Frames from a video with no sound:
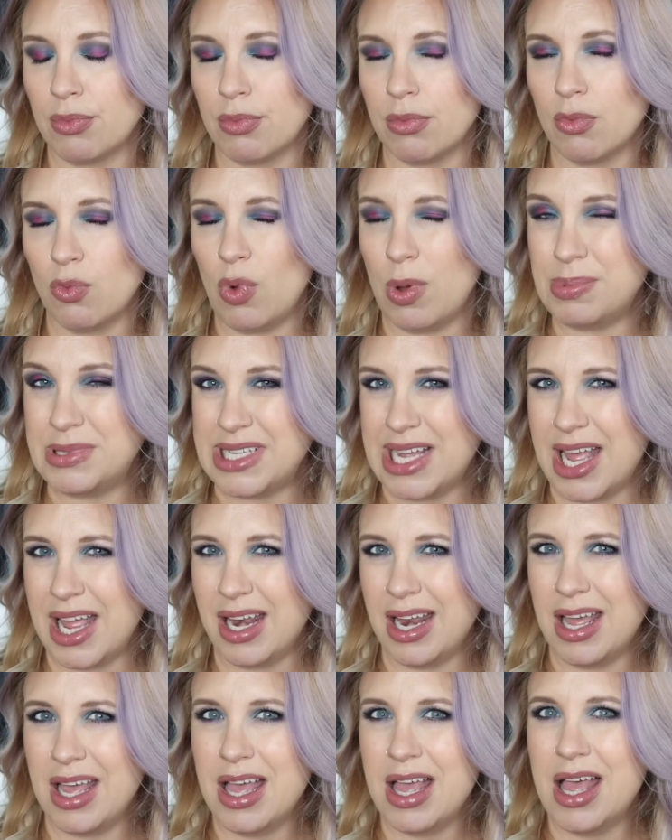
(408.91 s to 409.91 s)

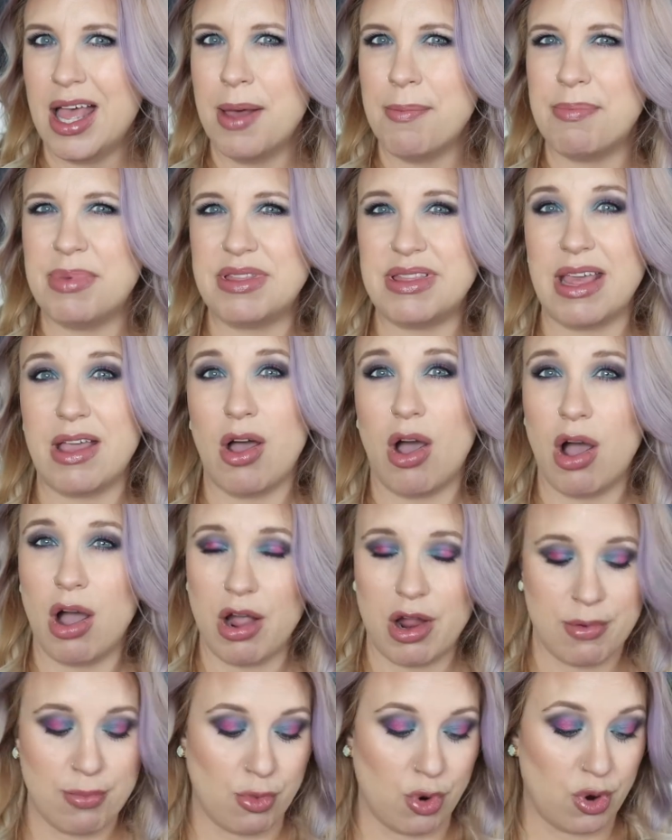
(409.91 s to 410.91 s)
website, but they
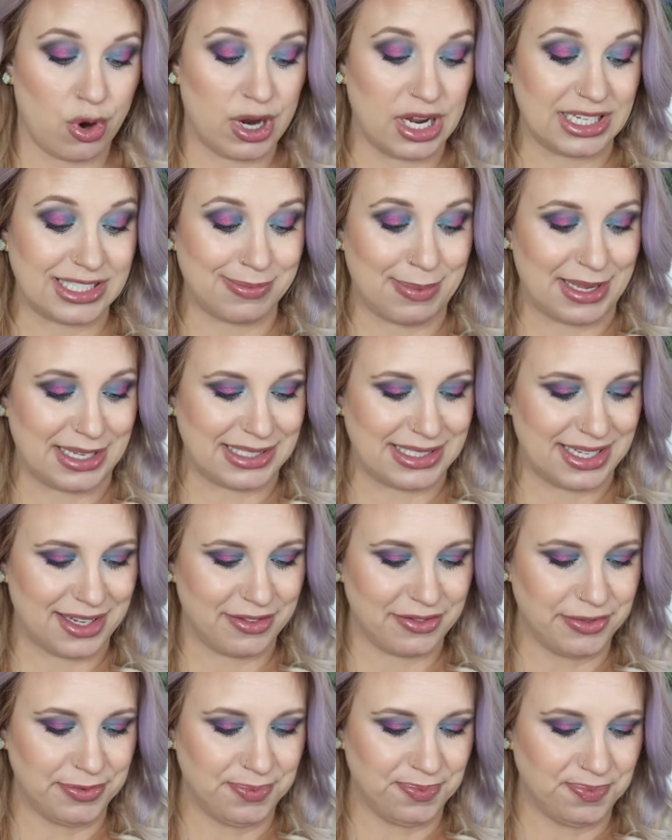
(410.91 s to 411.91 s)
are more
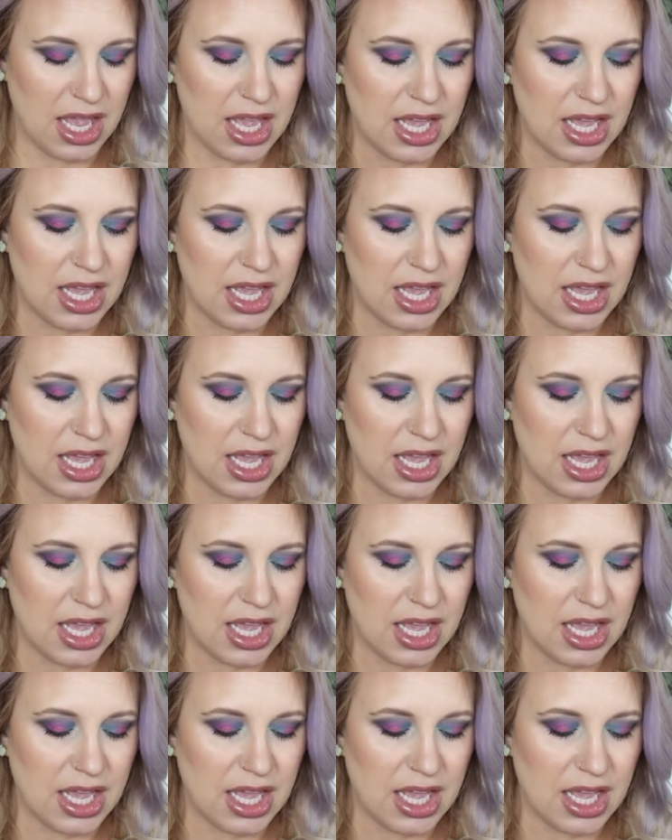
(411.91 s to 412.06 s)
expensive.